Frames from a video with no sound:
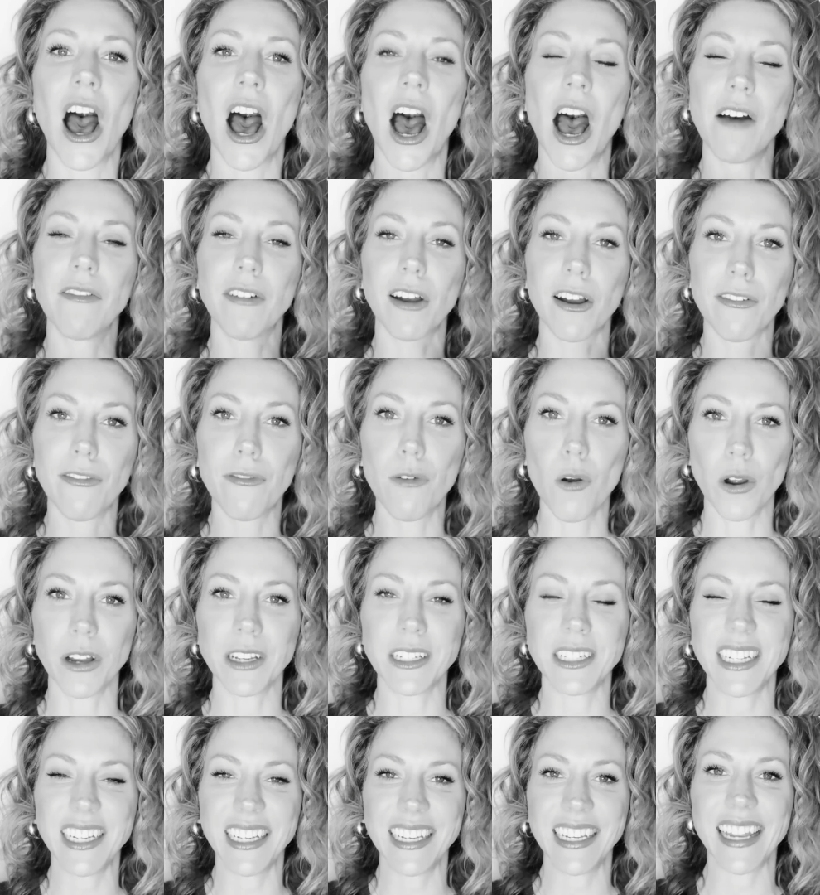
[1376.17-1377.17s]
of our
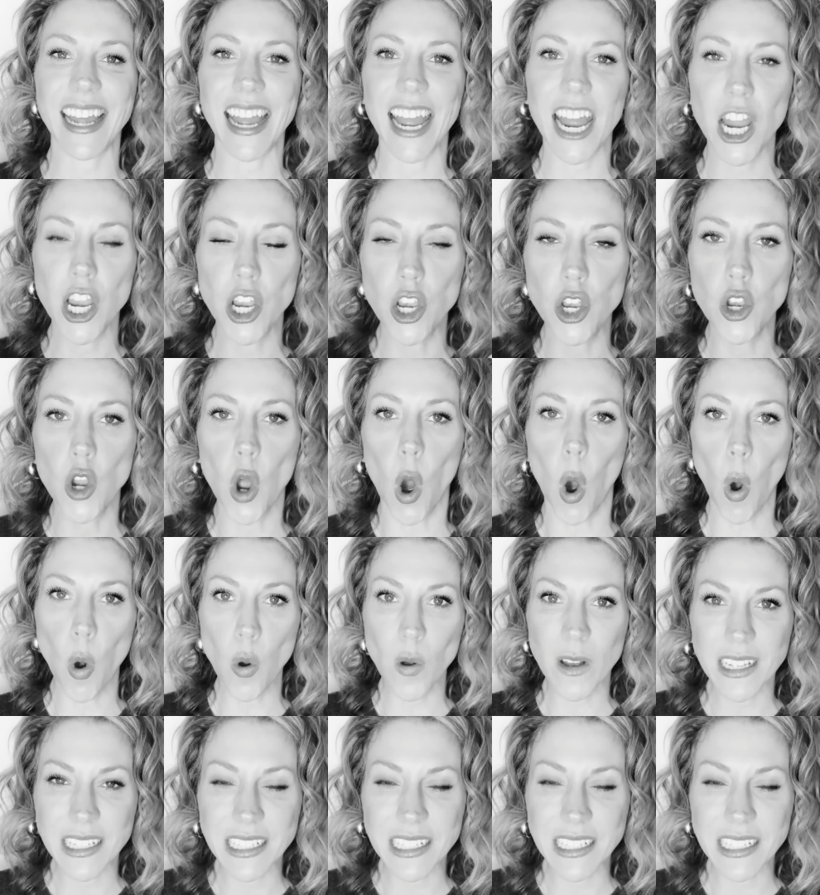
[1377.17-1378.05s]
14-day no